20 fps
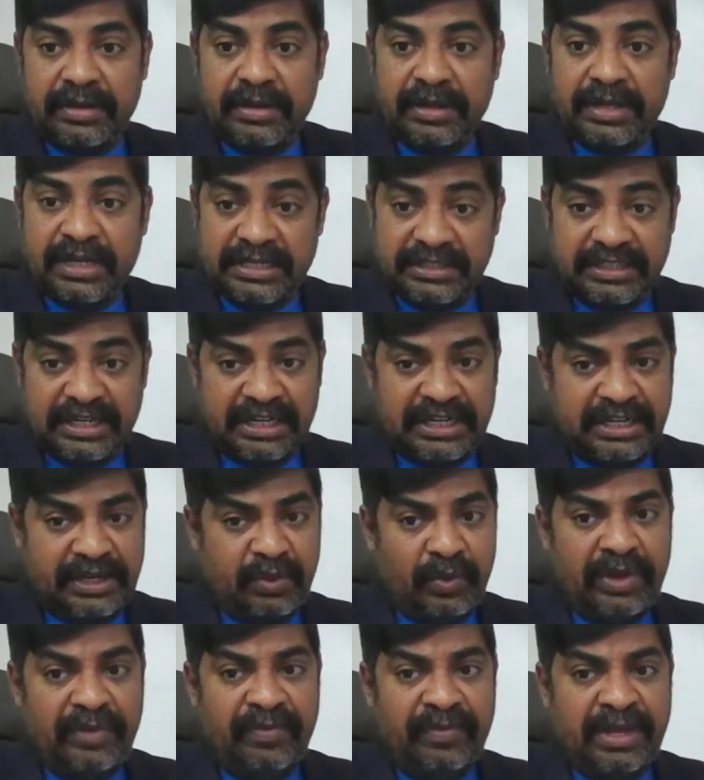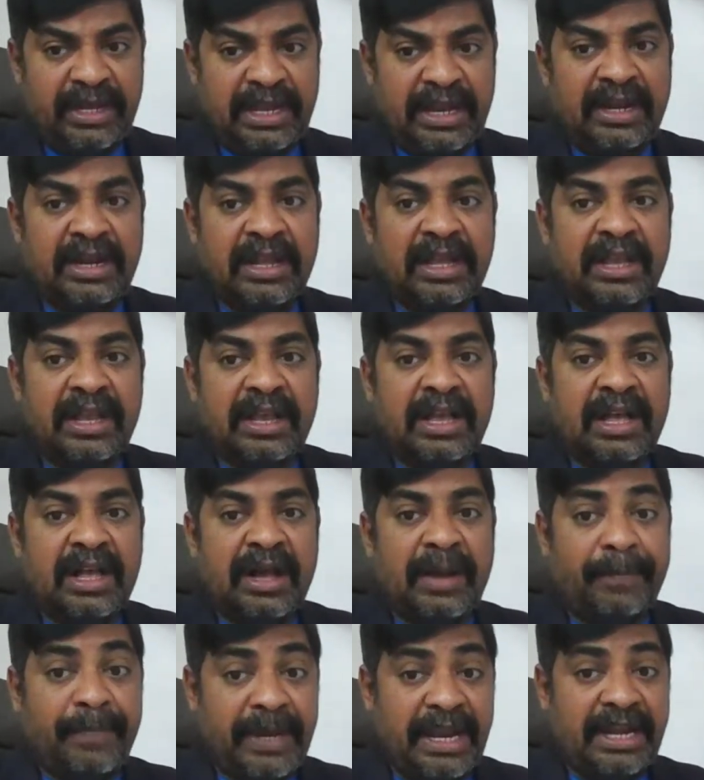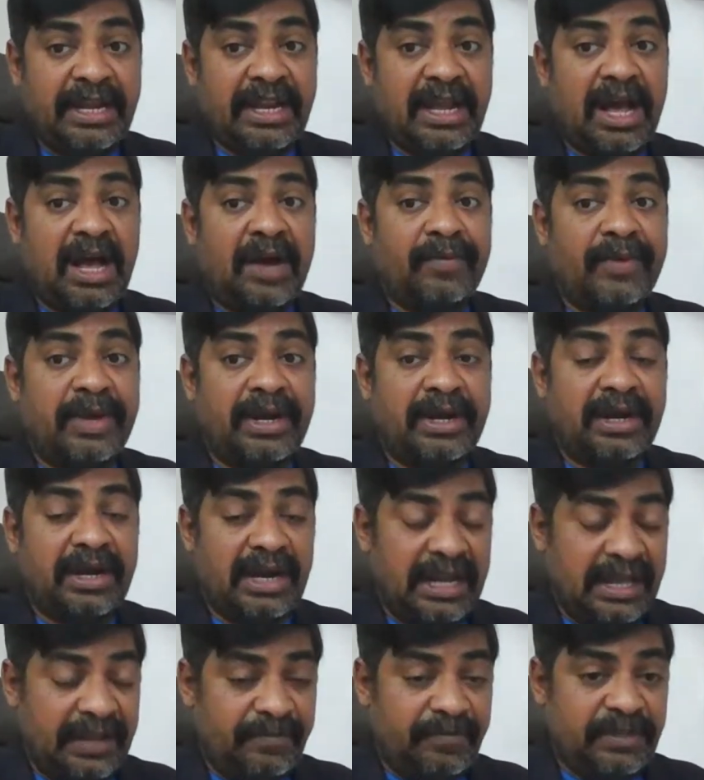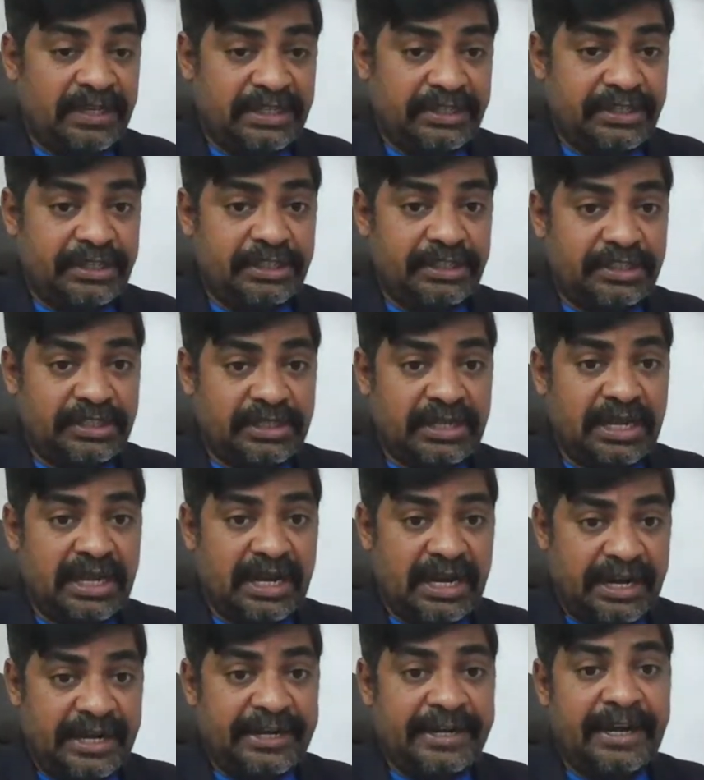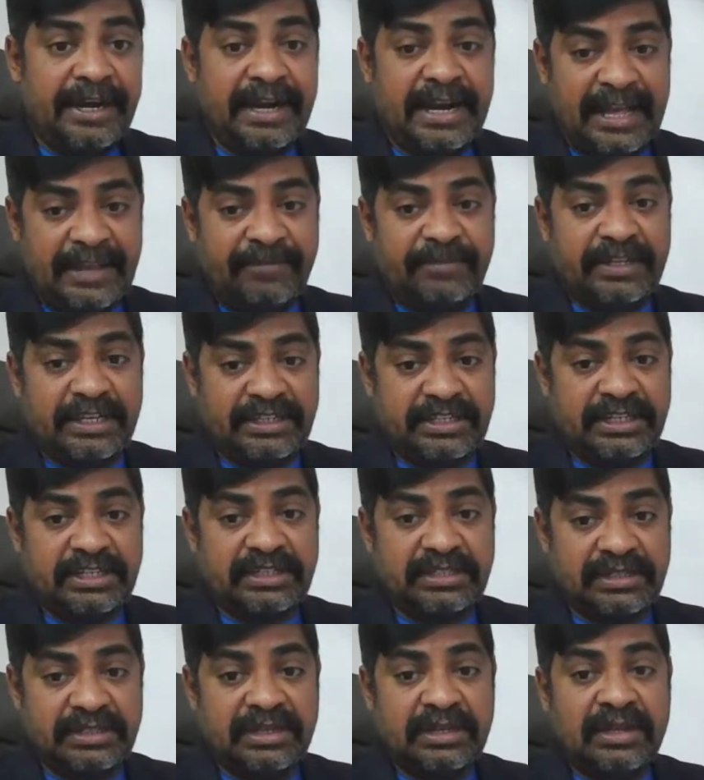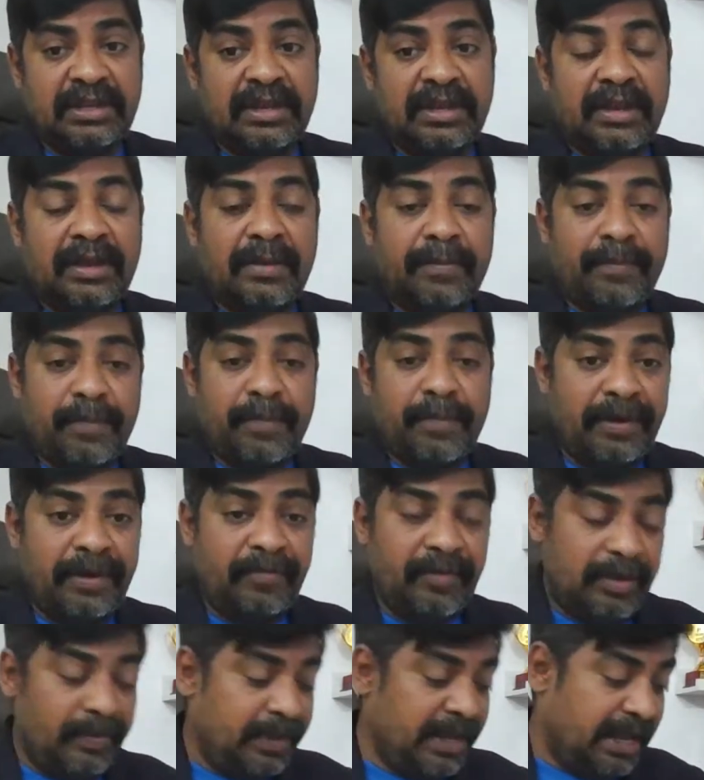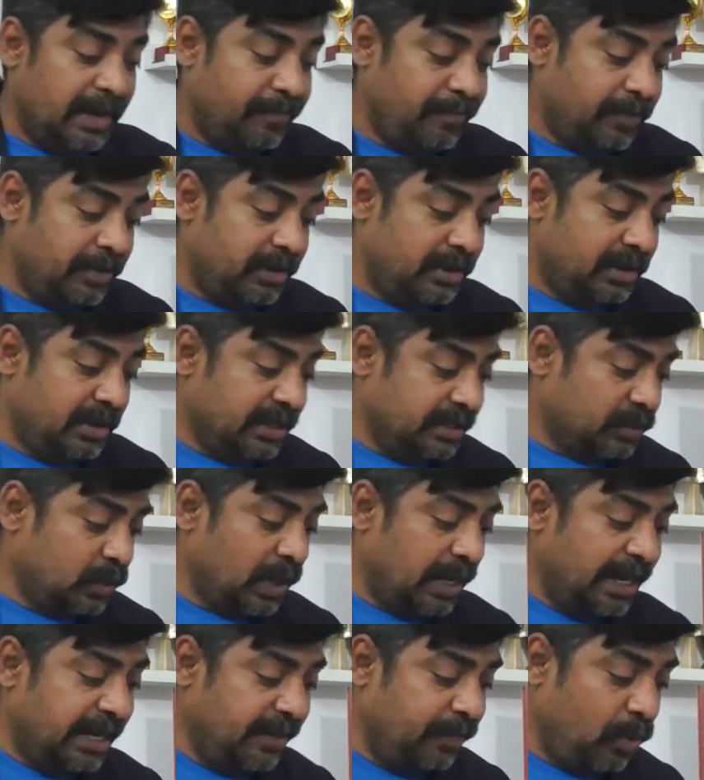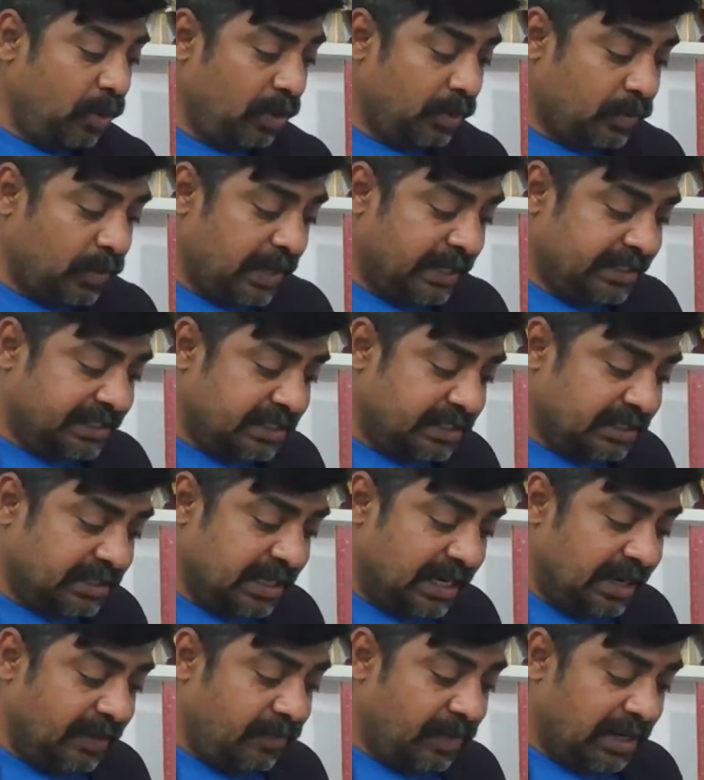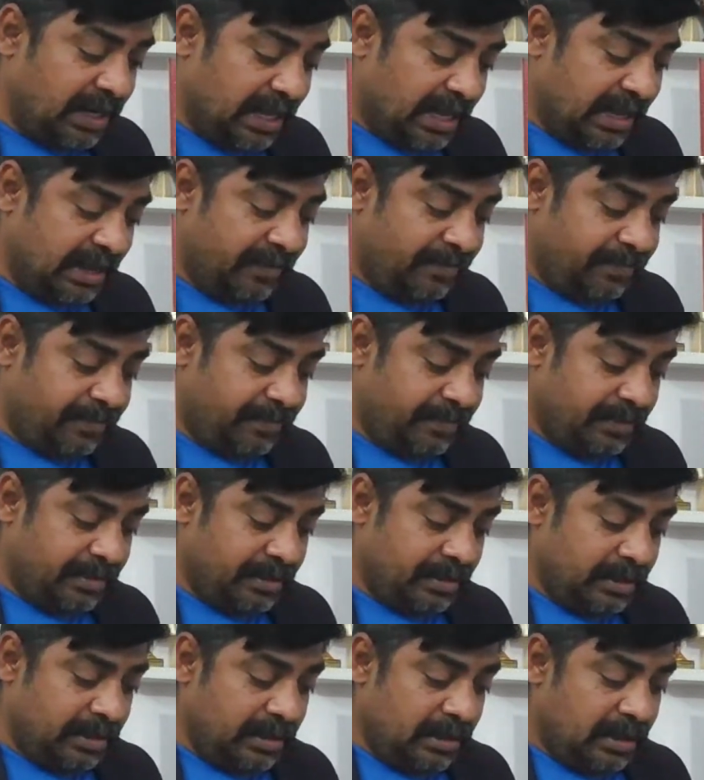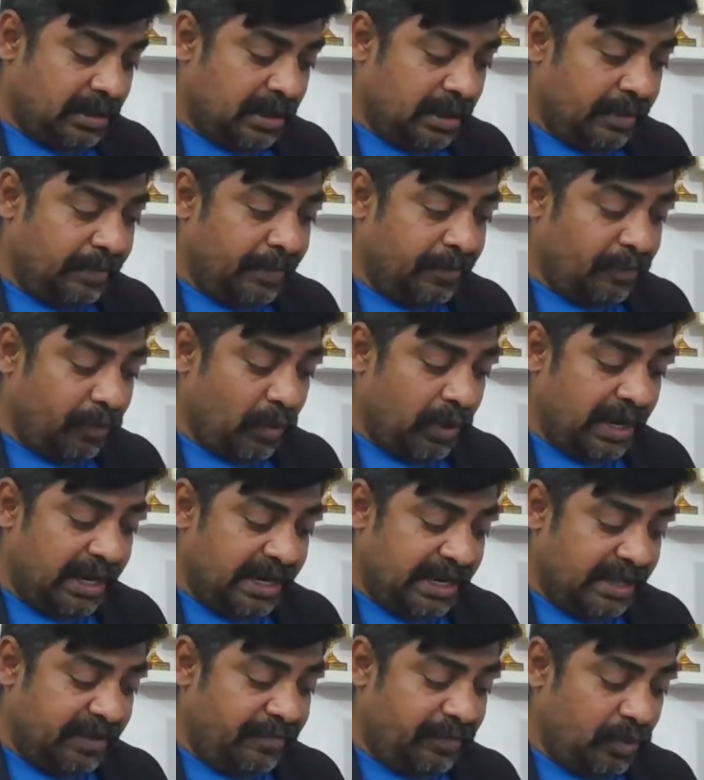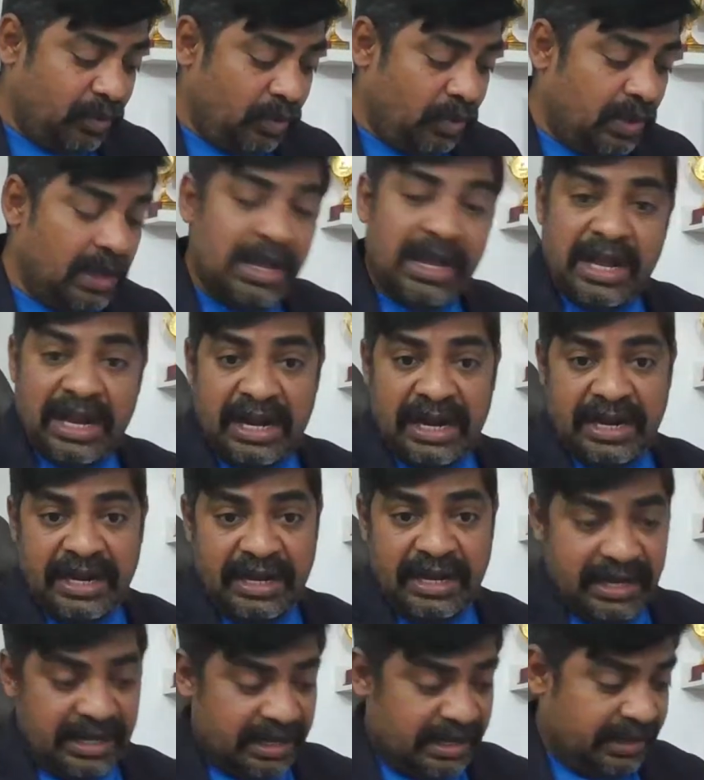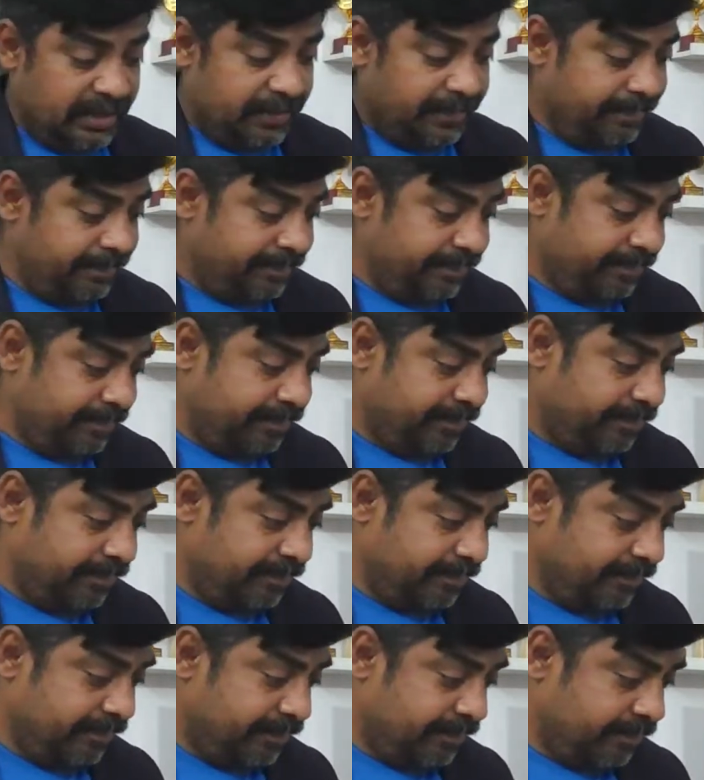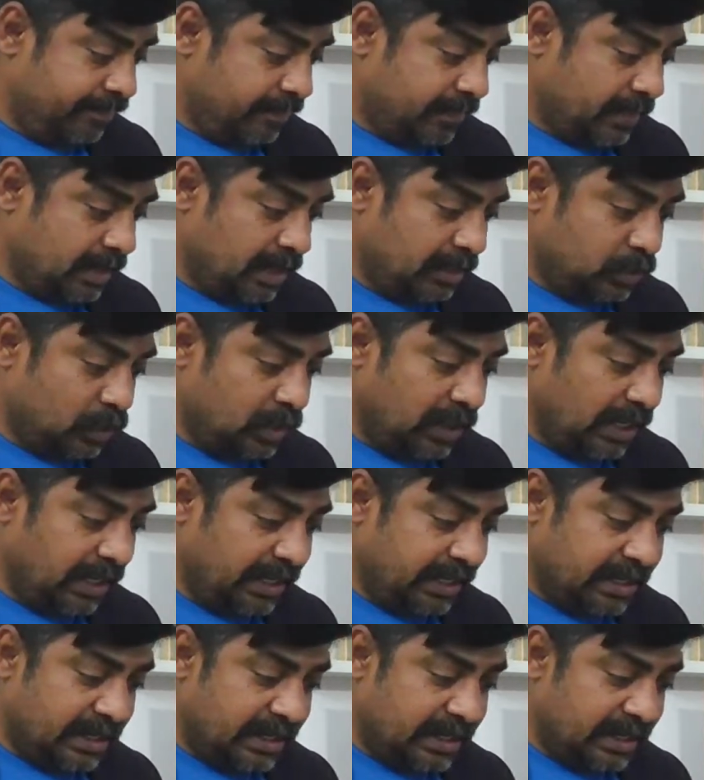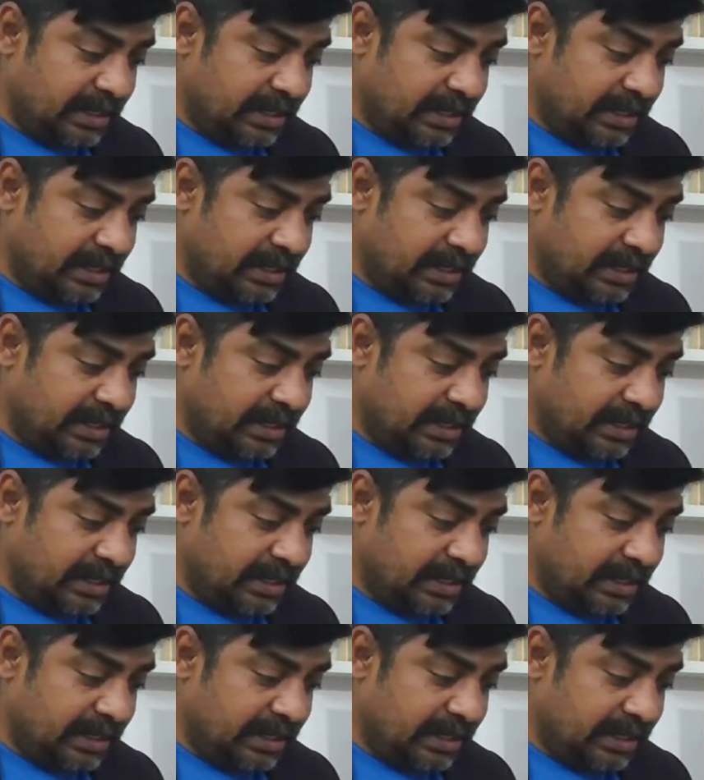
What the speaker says: constructively we can update our live sessions, and live sessions probably will be helpful. So any more questions anyone have before I leave you? And so that,